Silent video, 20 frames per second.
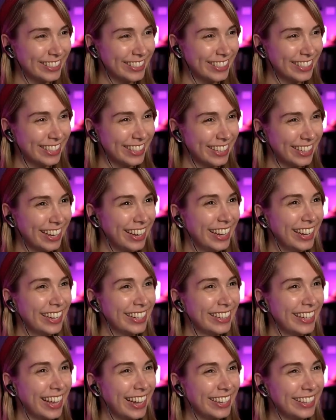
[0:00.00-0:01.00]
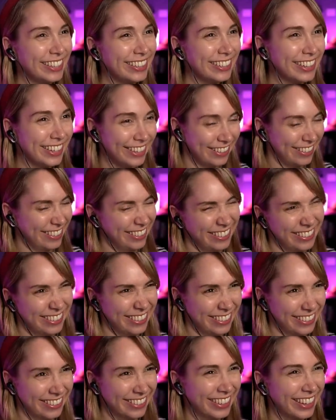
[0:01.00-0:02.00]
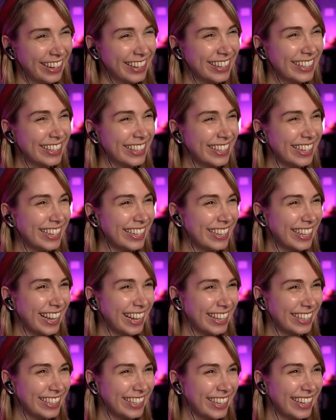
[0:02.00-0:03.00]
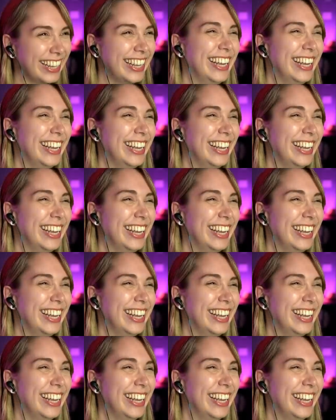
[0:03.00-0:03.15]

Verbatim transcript: that little like ah. uh, no, I, I don't like show. that.